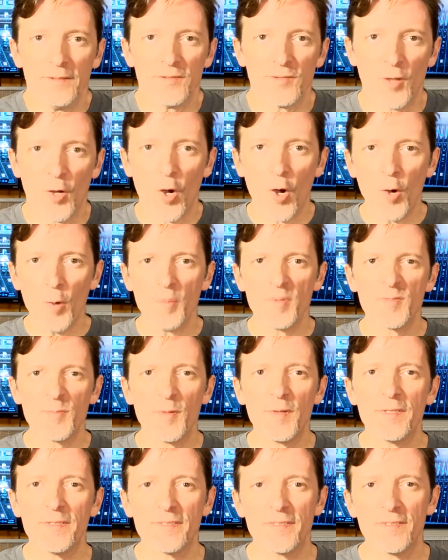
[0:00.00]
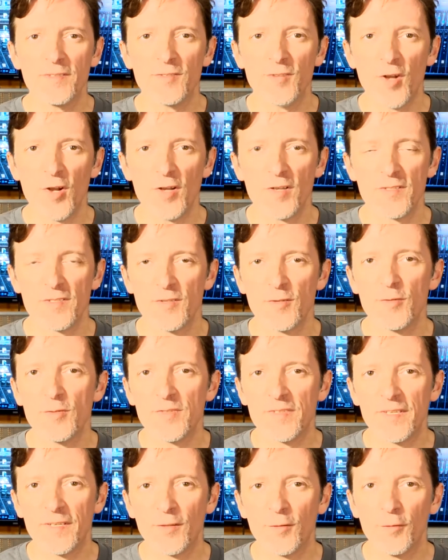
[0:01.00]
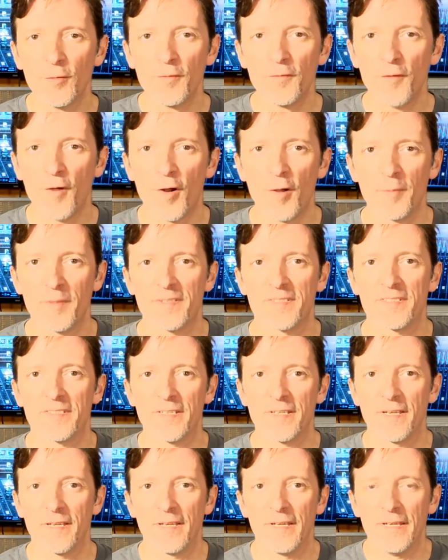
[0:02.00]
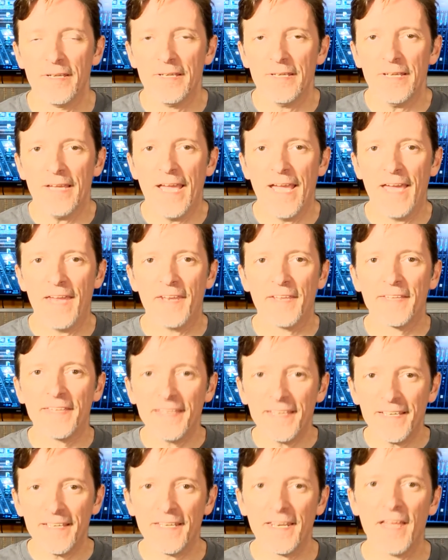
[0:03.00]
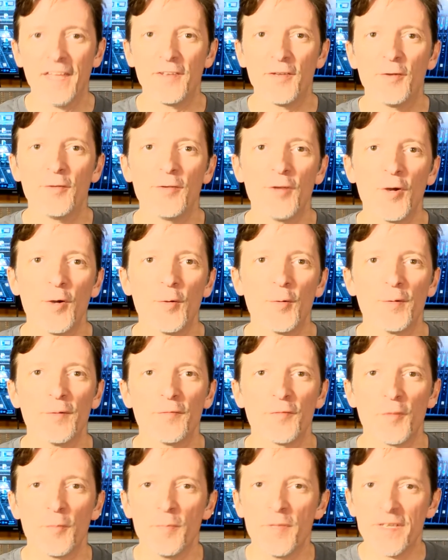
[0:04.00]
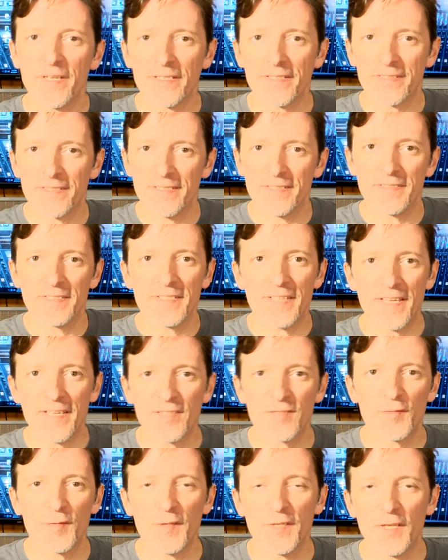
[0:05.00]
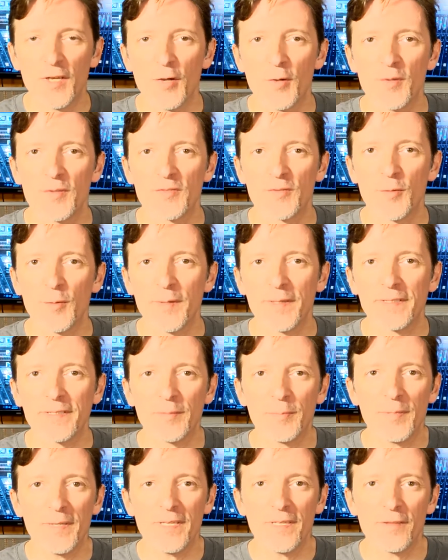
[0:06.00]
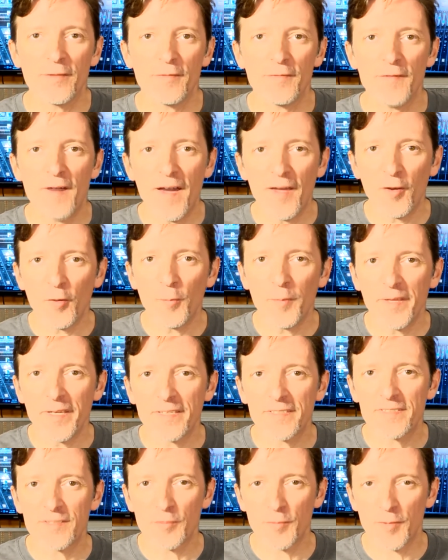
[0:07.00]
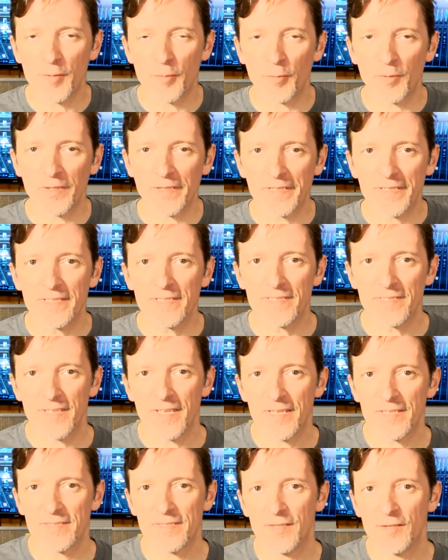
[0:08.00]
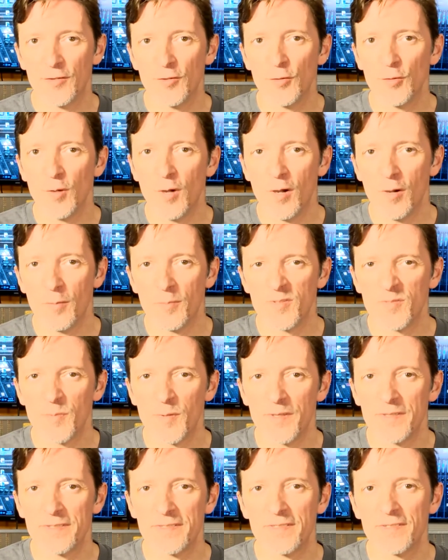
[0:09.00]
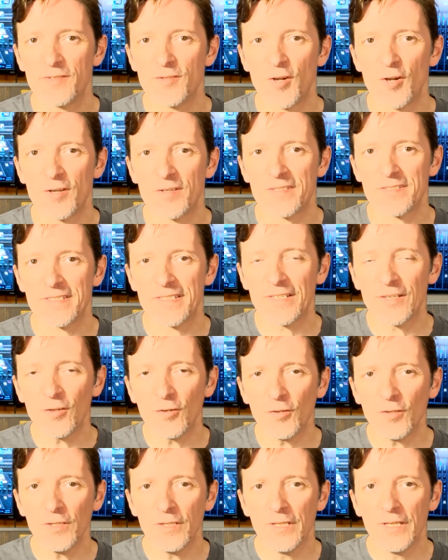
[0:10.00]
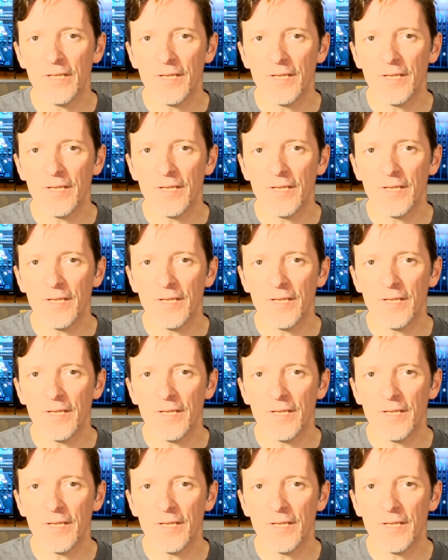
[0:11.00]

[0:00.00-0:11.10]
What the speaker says: So Homespun Centaur's new single, Pharmacy. And again, I don't know if the mix in today's video is going to be the final mix that we release as the new Homespun Centaur single,